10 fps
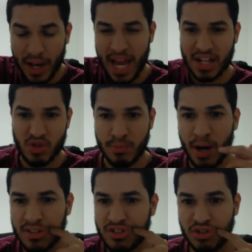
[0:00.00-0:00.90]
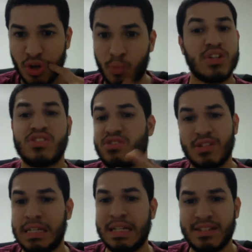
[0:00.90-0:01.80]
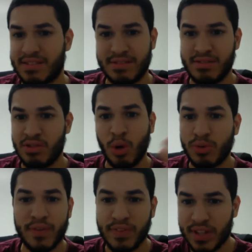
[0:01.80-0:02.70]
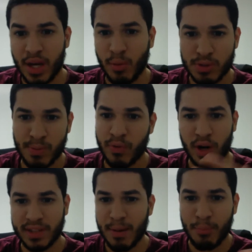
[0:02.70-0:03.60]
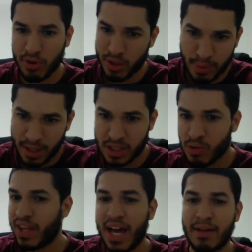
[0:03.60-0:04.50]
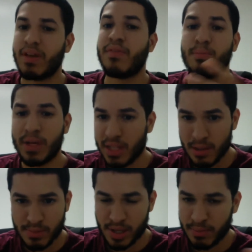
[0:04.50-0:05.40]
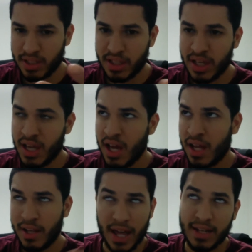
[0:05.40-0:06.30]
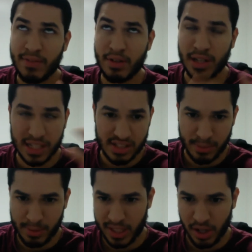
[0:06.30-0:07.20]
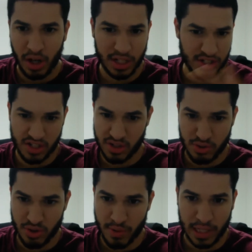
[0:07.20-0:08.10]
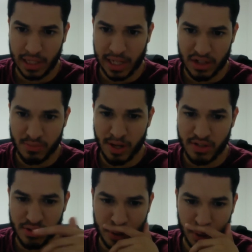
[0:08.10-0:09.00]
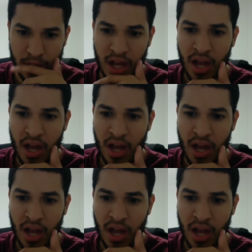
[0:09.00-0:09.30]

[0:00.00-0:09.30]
extra monster zone, which is no different than it was before. At that point, you might as well not have even Pendulum summoned, not even Link summoned at all, and just use your regular extra monster zone.